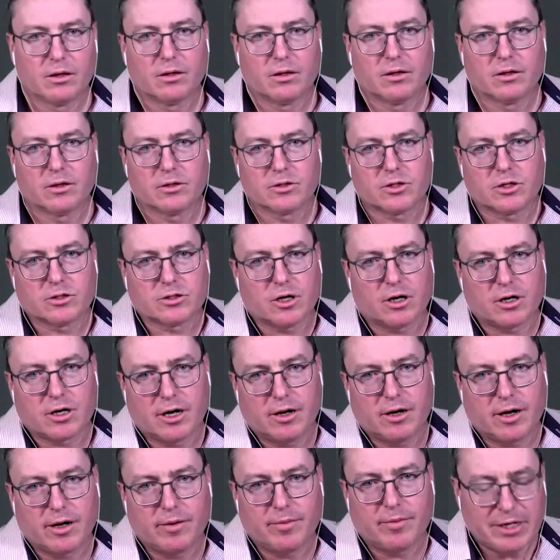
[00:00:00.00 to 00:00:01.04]
So Jacques,
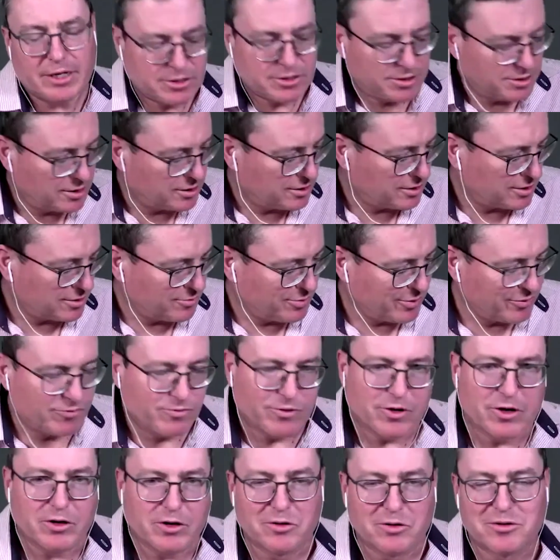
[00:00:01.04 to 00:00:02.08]
I imagine that'd be
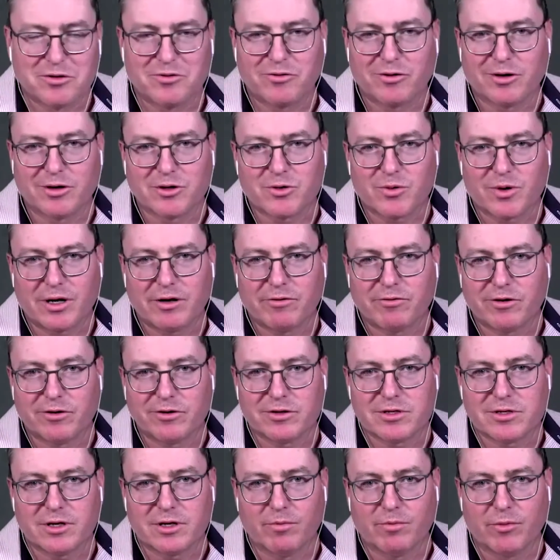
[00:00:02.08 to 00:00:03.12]
very useful as well if there
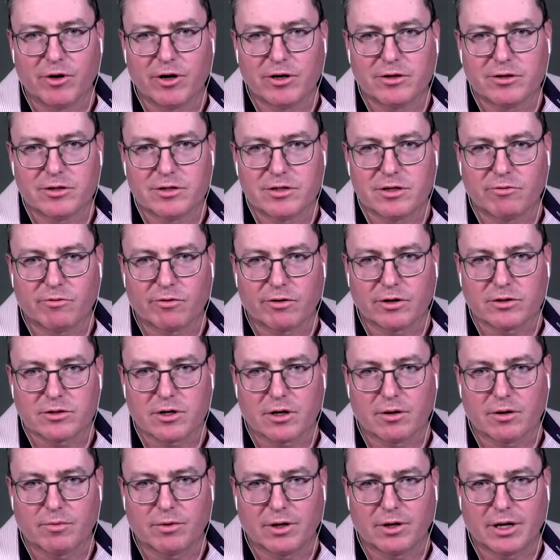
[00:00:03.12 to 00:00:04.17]
is an emergency, for
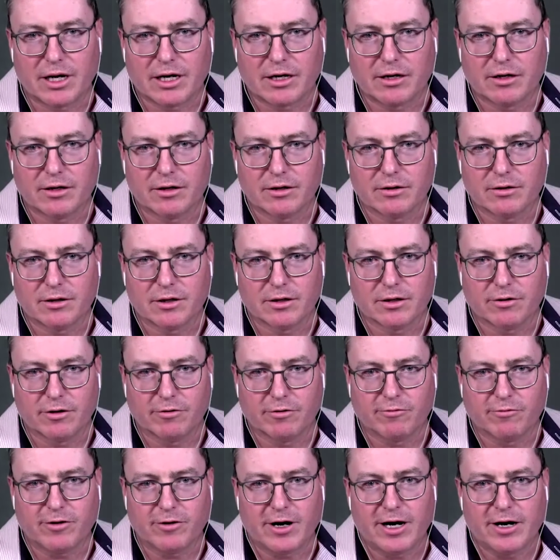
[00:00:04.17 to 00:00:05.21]
example, like a
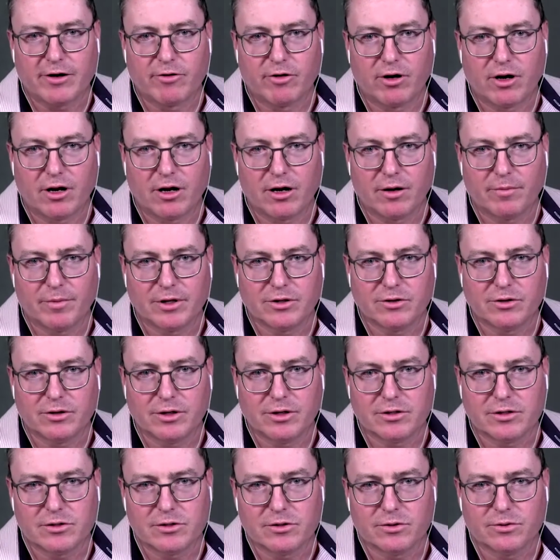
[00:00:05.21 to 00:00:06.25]
fire alarm, and you
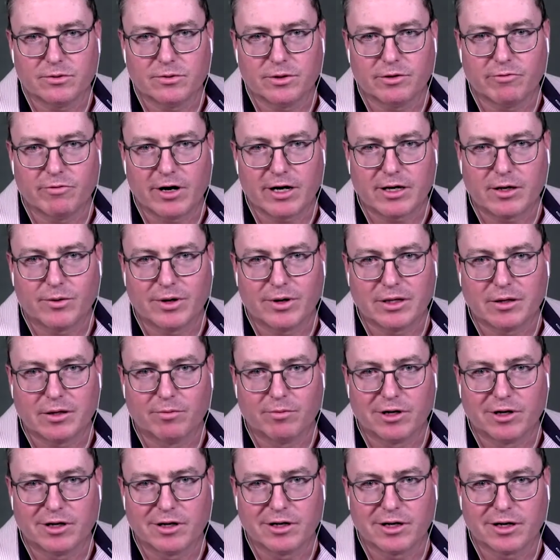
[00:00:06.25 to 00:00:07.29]
need to evacuate the
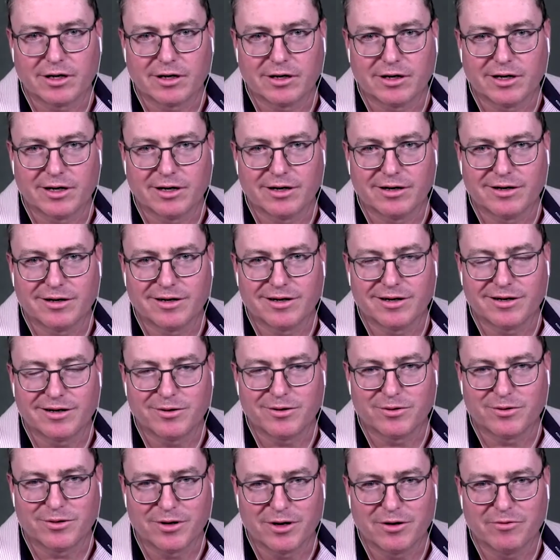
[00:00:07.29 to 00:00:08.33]
building, and
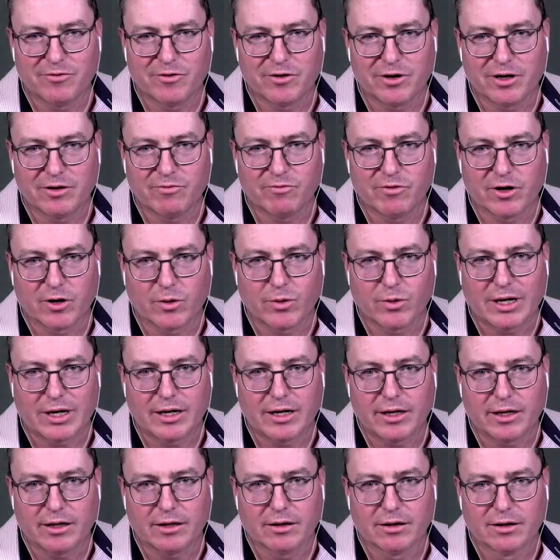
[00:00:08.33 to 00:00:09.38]
you'll know very, very
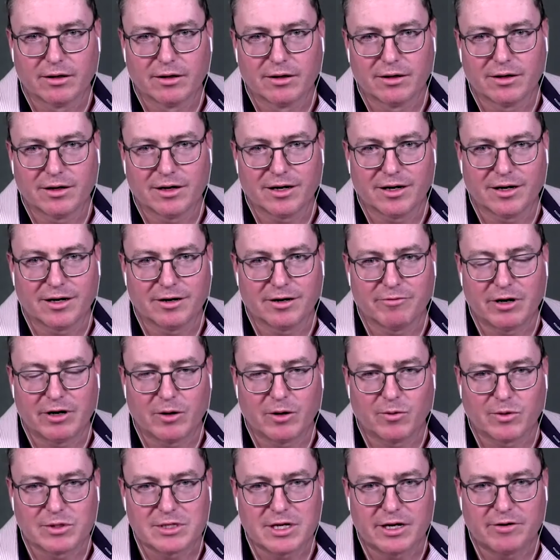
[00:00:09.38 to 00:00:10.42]
quickly if
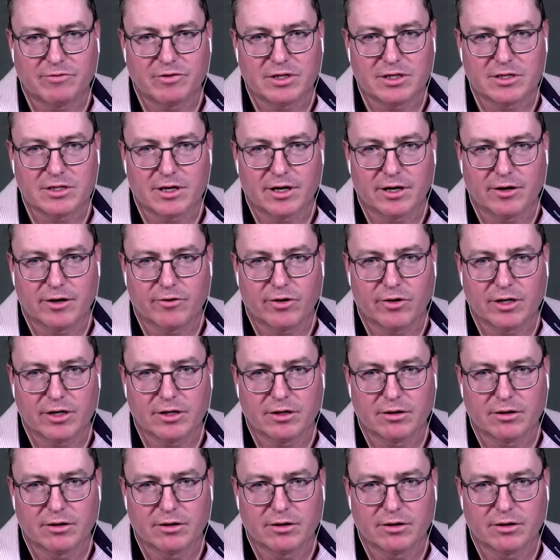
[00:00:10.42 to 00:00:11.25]
anyone's left inside, right?